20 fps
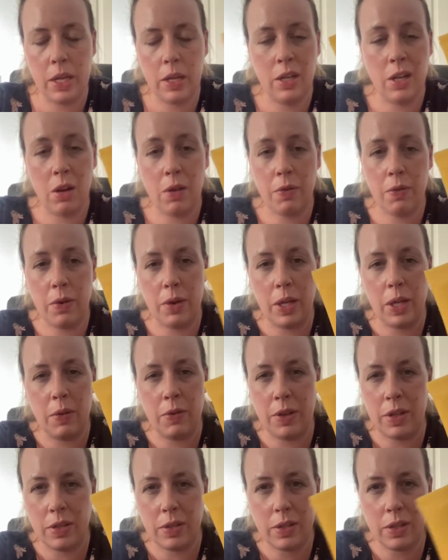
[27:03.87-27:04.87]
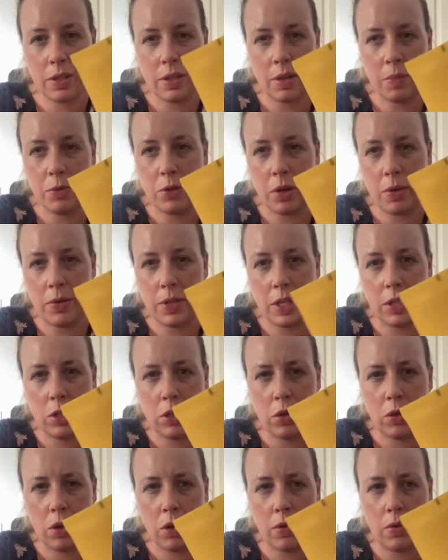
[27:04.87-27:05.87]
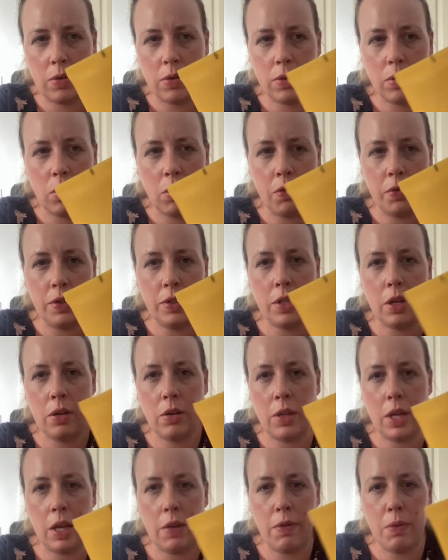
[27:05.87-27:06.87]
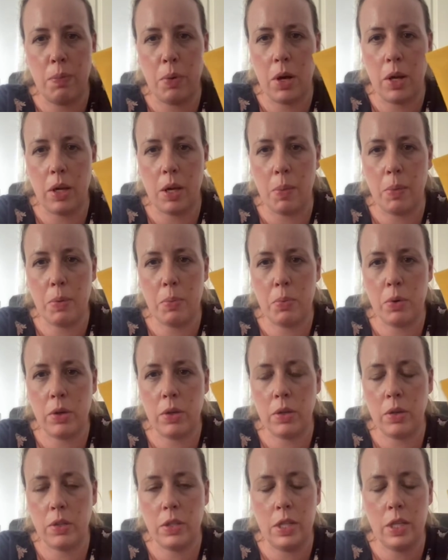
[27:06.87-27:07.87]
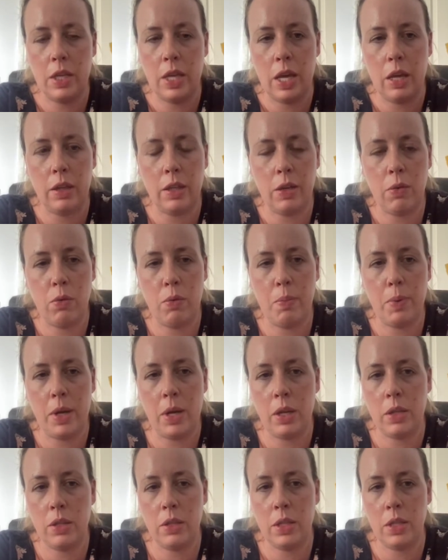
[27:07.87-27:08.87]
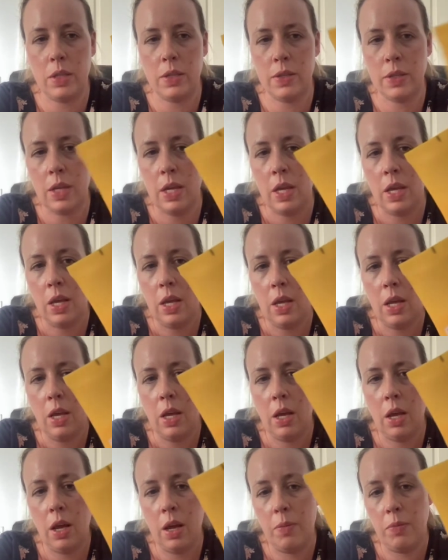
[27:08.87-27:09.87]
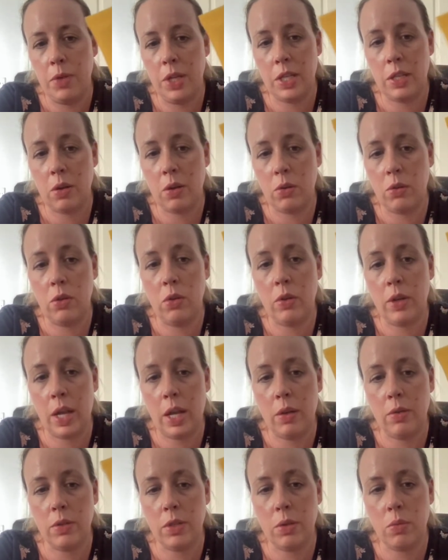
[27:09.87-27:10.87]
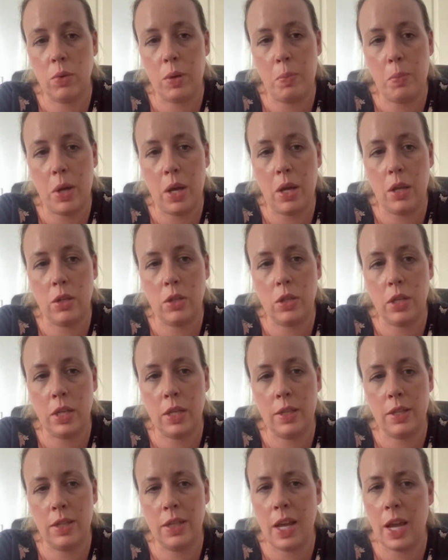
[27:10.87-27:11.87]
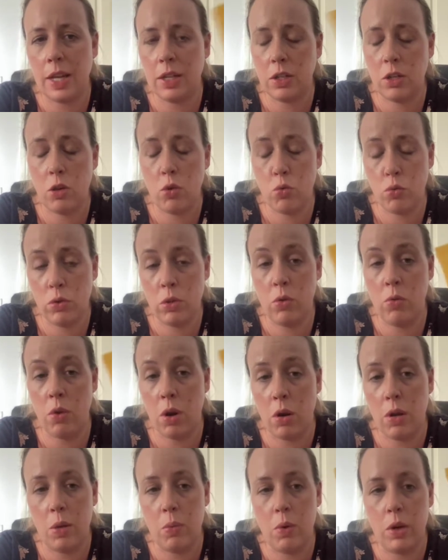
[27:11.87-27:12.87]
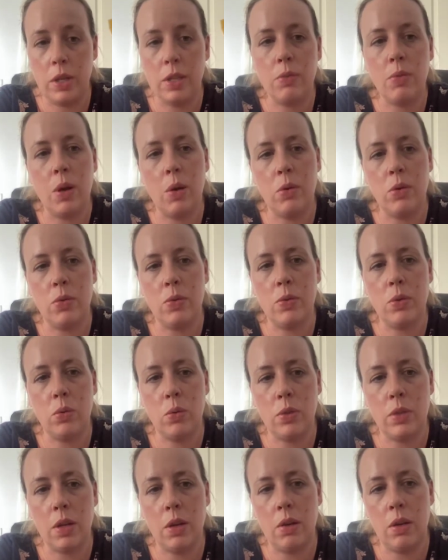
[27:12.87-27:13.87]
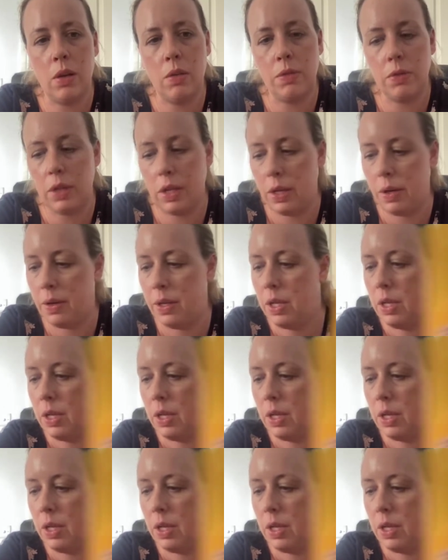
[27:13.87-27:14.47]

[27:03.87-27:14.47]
You know, if it's, sometimes they do those offers, don't they? If you buy a couple of products and you get a gift with purchase. This I would look out to repurchase. And they had a neroli one as well, which was also lovely.